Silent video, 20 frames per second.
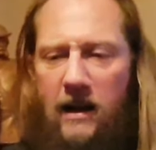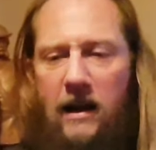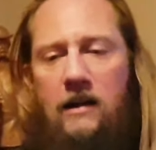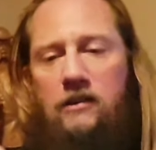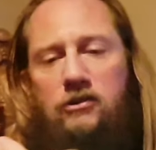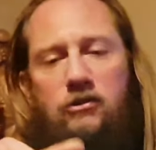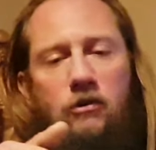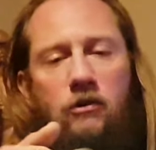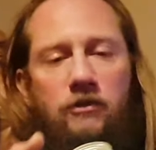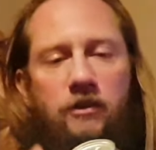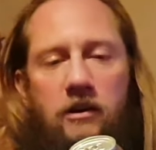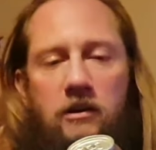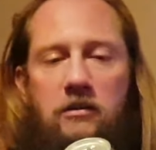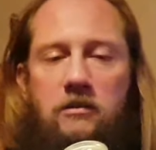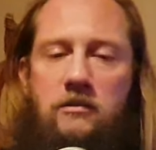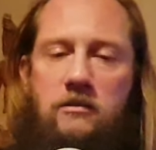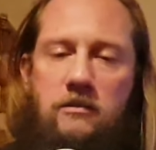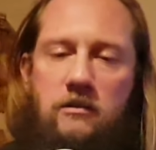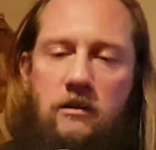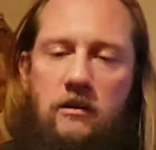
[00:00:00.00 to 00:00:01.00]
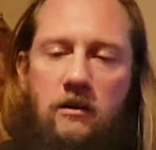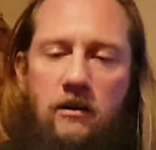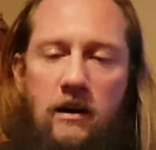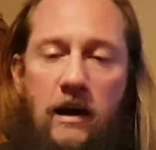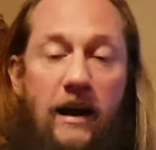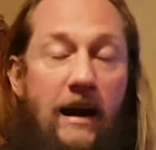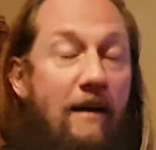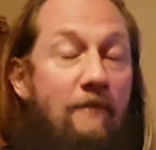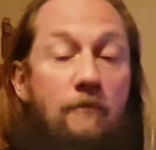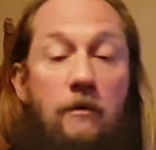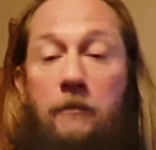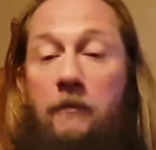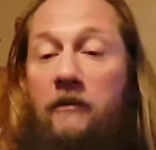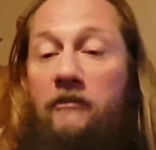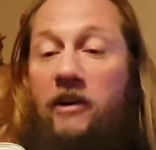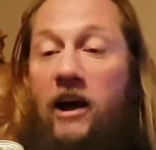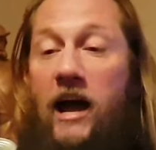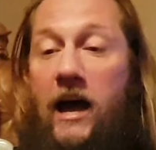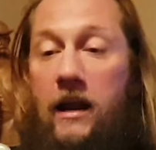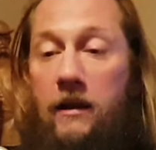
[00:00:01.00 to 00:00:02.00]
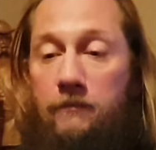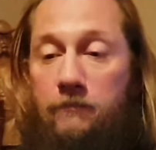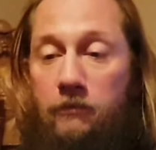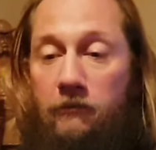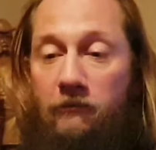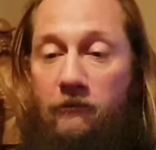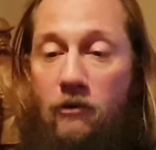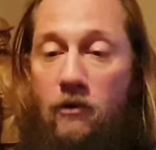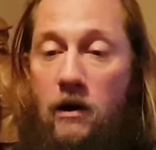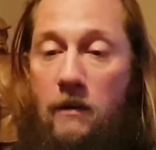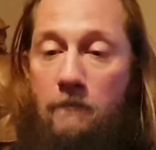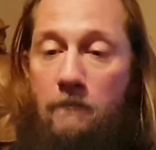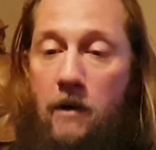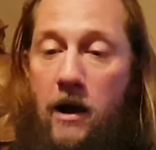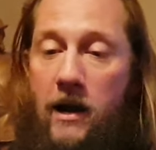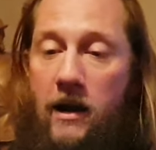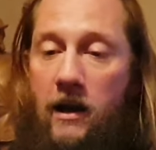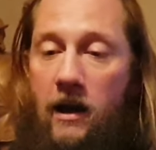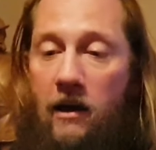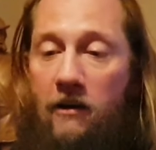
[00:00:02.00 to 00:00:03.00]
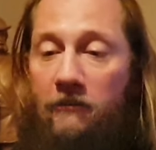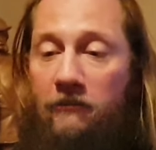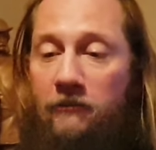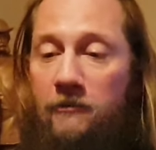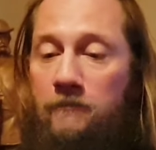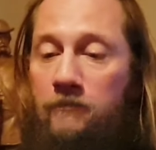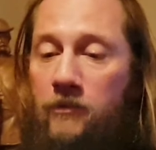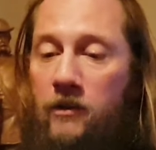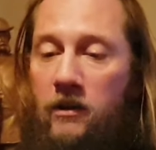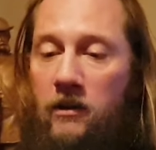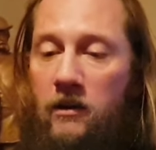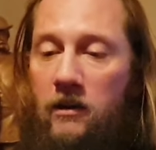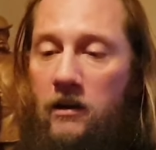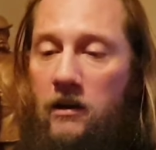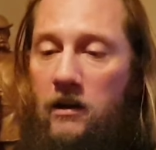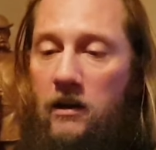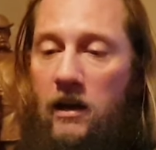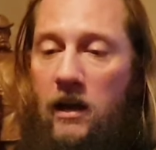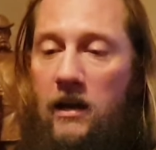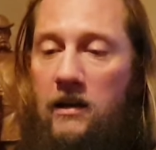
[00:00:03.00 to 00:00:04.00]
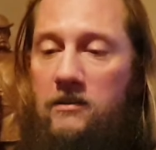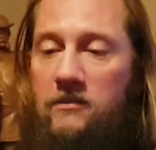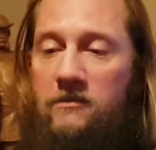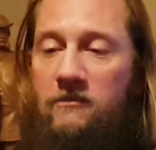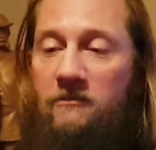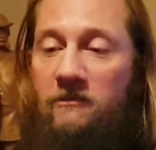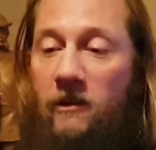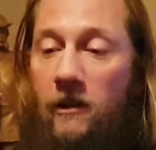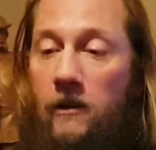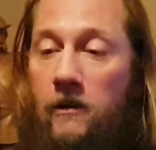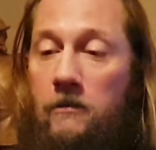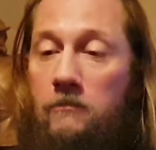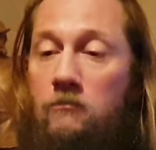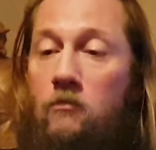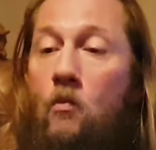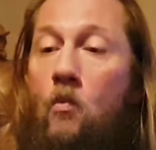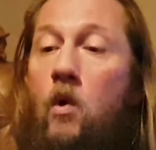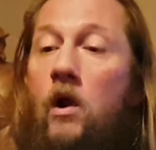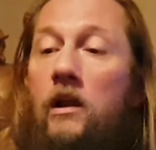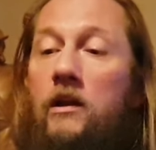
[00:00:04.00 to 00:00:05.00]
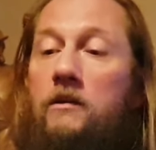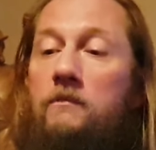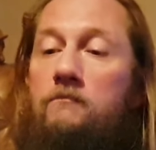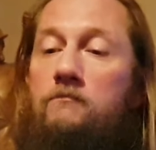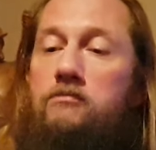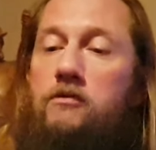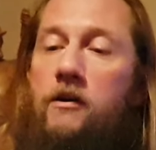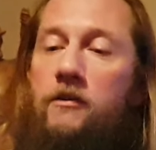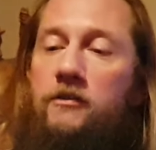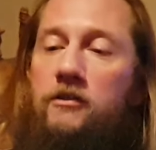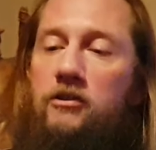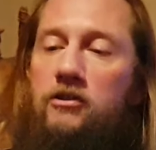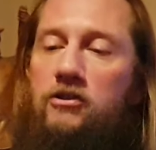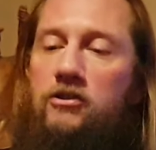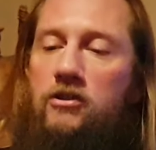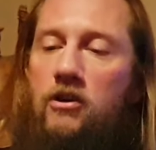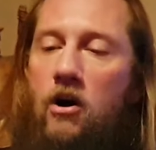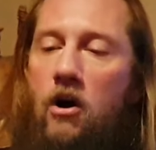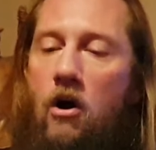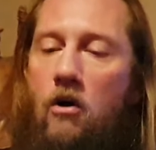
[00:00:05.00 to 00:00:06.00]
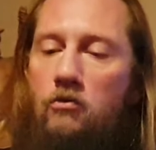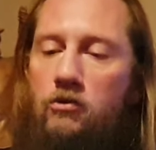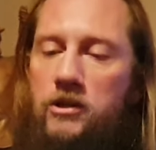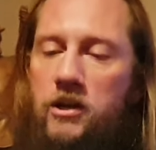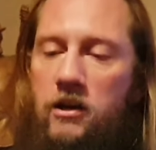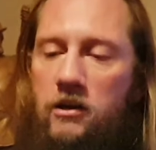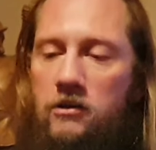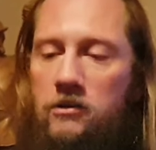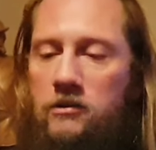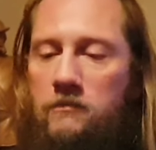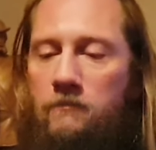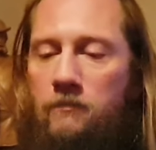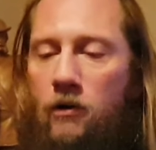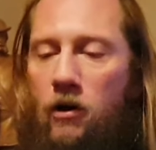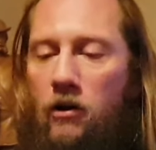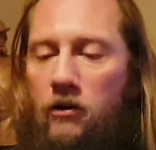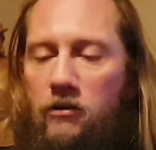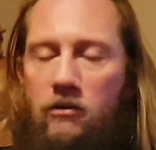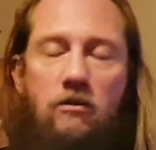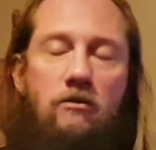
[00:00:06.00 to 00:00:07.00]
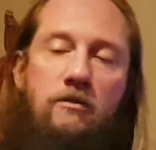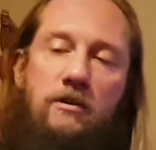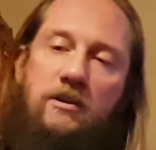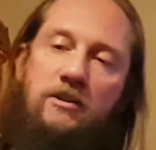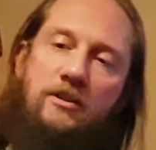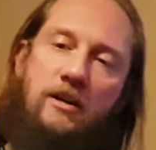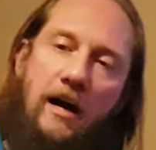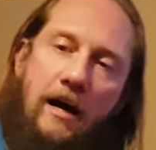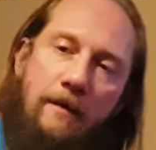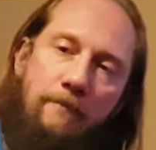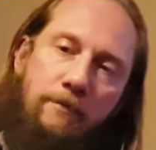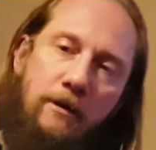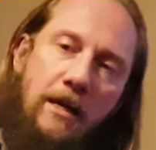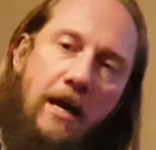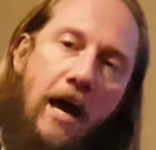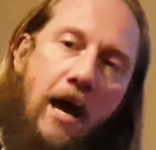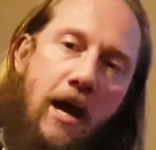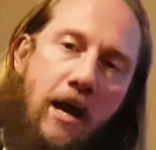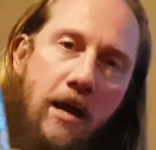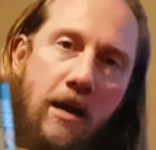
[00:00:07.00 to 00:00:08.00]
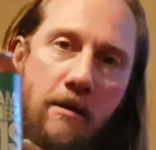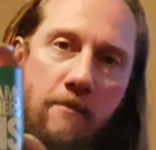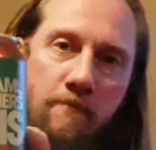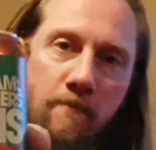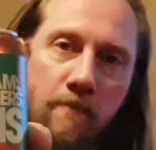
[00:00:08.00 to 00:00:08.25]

I saw this. I can't remember if I had it before. I might have. It's the William Brothers Otis Blood Orange IPA.